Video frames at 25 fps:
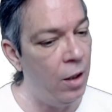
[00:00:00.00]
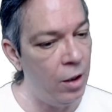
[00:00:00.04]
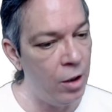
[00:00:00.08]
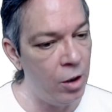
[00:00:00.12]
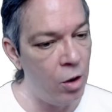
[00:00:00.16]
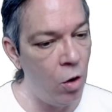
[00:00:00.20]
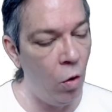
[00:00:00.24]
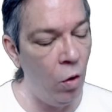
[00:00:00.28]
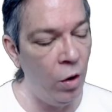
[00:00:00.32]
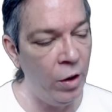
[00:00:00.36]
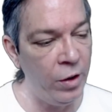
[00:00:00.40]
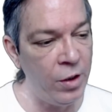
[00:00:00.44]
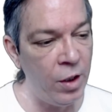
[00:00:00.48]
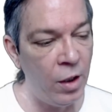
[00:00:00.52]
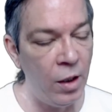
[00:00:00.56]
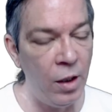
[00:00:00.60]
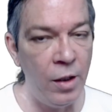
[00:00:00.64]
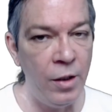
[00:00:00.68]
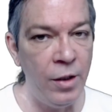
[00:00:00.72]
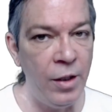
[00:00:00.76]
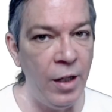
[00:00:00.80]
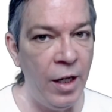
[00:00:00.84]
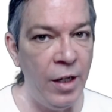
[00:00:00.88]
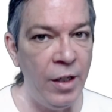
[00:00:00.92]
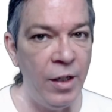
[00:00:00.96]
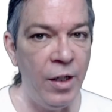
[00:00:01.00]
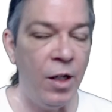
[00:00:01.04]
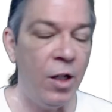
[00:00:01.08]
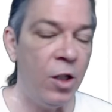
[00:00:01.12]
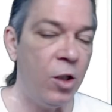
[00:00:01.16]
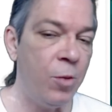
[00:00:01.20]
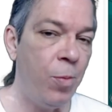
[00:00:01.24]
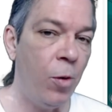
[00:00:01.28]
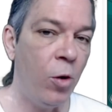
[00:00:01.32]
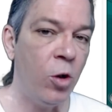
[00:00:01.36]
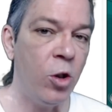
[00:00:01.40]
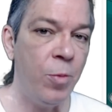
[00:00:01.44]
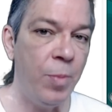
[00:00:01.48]
Going to La Nina is
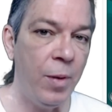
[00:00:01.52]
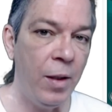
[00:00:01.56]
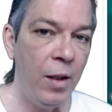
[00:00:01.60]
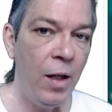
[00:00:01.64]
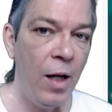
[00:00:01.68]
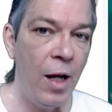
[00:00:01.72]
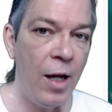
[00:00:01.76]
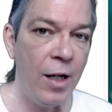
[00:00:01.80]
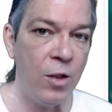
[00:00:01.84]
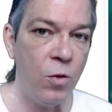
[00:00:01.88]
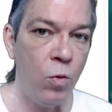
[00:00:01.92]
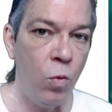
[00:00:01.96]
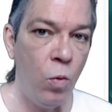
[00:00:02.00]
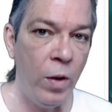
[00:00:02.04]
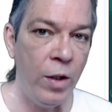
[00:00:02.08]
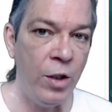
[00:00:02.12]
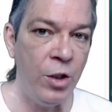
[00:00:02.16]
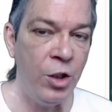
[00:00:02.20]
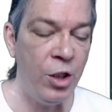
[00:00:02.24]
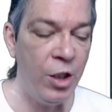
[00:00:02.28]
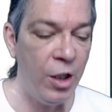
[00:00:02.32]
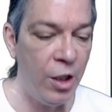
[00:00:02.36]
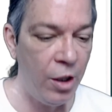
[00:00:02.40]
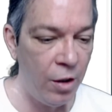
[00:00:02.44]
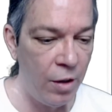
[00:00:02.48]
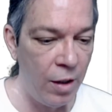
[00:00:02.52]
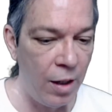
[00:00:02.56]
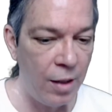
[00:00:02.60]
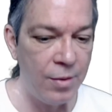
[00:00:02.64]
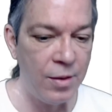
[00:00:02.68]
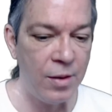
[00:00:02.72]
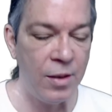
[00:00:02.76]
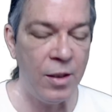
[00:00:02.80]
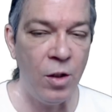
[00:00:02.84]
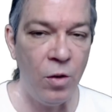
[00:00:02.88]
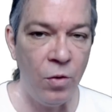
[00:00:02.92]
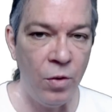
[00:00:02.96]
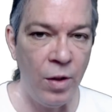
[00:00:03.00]
supposed to be less wind shear. I'm
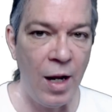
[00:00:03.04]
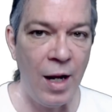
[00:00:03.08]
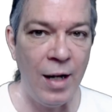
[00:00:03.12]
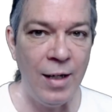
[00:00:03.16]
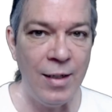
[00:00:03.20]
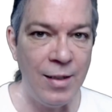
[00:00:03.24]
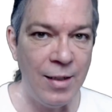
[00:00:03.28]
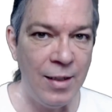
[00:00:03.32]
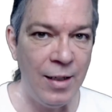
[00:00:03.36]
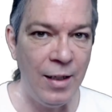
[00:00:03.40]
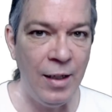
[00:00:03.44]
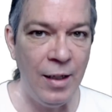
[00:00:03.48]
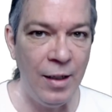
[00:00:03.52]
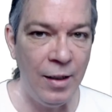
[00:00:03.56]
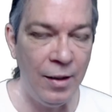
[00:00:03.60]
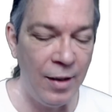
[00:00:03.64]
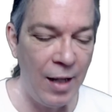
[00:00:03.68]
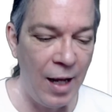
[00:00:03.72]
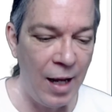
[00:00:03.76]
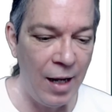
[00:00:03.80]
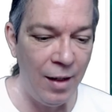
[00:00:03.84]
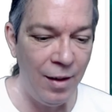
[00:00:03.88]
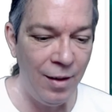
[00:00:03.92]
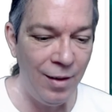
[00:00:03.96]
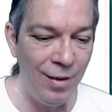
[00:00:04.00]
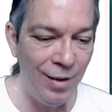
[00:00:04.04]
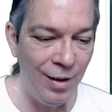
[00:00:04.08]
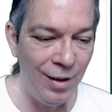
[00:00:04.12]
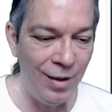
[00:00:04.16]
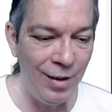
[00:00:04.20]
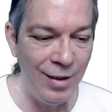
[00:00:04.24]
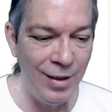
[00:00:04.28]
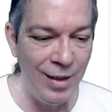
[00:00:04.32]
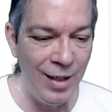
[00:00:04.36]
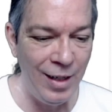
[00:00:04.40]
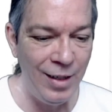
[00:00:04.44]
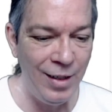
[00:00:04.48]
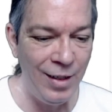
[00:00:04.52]
still not seeing that La
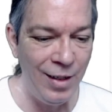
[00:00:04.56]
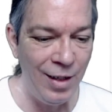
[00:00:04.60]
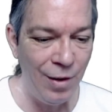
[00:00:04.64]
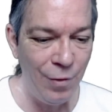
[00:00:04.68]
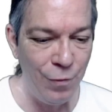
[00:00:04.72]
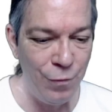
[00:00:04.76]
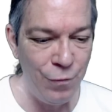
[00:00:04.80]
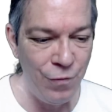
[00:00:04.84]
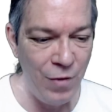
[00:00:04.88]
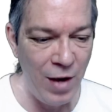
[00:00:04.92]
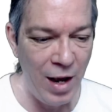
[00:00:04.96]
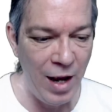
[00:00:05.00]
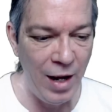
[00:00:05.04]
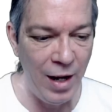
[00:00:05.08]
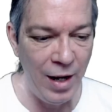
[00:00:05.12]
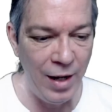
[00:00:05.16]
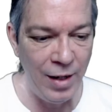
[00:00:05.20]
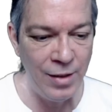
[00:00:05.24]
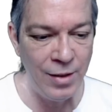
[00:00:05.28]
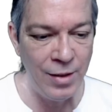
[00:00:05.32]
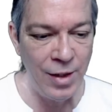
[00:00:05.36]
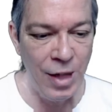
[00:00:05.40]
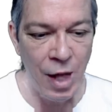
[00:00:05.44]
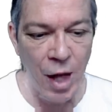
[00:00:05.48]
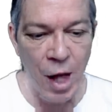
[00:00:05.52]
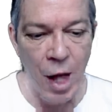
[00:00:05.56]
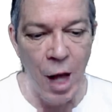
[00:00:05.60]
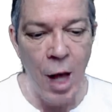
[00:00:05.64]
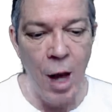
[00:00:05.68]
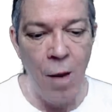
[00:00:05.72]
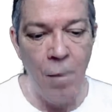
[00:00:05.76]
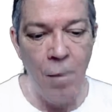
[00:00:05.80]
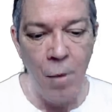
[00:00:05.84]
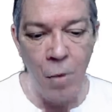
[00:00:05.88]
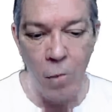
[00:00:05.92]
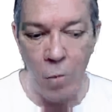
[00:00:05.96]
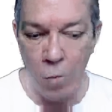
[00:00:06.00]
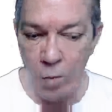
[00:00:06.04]
Nina phase,
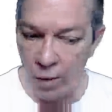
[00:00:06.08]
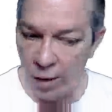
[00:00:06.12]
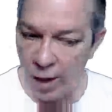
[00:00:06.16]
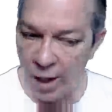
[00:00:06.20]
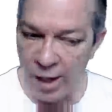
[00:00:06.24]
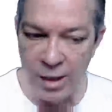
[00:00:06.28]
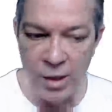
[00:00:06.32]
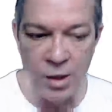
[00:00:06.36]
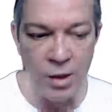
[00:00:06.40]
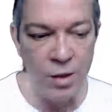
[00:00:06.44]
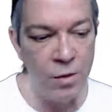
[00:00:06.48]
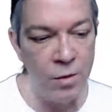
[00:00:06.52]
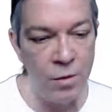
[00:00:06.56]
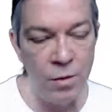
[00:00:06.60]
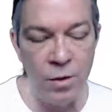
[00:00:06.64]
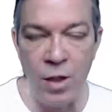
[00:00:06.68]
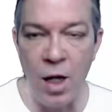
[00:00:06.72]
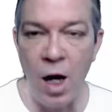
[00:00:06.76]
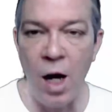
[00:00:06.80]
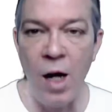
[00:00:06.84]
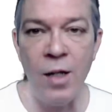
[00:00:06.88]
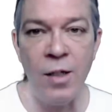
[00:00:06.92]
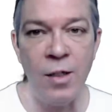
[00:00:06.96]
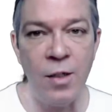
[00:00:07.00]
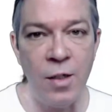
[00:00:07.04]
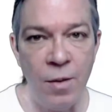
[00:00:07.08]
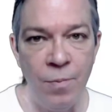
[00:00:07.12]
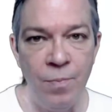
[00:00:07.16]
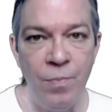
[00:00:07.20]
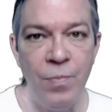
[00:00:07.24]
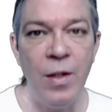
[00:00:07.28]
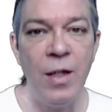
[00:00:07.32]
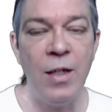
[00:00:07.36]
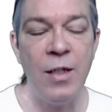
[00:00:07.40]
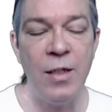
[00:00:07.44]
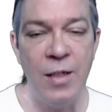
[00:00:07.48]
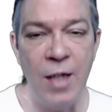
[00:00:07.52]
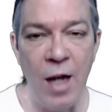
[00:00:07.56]
but less dust
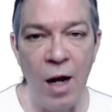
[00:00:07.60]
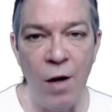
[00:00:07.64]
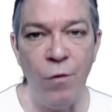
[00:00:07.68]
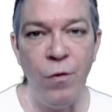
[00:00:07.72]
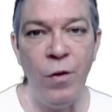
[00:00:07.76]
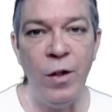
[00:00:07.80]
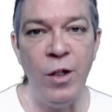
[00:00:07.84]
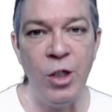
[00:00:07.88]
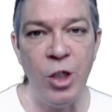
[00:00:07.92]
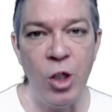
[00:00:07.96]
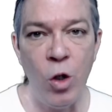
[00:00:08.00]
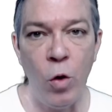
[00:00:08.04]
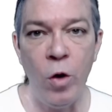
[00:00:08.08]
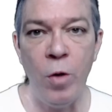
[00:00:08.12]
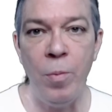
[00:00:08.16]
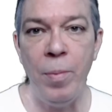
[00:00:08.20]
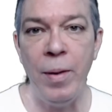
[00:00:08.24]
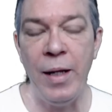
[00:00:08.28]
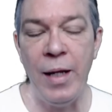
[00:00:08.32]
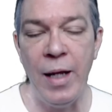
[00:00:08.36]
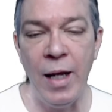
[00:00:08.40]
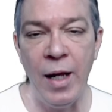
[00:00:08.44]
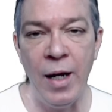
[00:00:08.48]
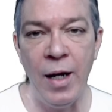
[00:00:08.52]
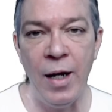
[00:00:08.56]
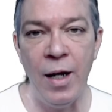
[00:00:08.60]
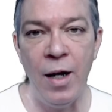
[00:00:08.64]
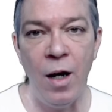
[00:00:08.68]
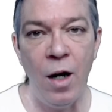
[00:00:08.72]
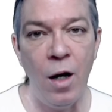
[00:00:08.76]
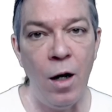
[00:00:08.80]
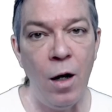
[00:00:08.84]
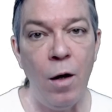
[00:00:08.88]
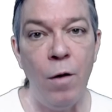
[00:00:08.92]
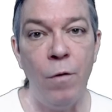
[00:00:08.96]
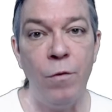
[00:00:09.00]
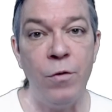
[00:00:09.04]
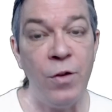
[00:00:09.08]
is definitely showing the beginning
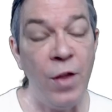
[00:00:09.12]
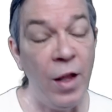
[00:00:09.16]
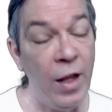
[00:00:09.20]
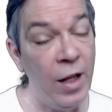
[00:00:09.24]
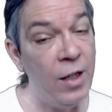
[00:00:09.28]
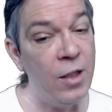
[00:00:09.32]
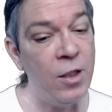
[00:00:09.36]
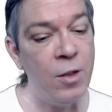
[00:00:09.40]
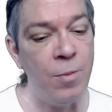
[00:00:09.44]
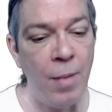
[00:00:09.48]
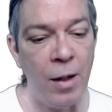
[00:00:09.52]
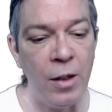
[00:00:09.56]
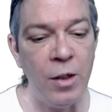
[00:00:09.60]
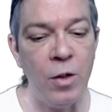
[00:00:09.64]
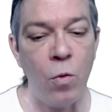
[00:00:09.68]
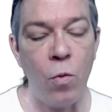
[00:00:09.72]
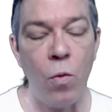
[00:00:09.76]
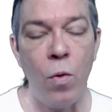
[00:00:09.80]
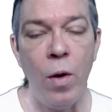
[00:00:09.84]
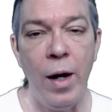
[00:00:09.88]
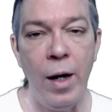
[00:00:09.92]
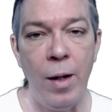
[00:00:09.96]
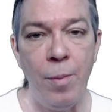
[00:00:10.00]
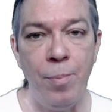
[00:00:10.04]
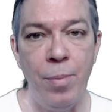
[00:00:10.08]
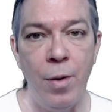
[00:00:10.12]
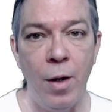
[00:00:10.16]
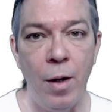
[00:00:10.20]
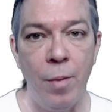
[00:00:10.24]
of things about to ramp up.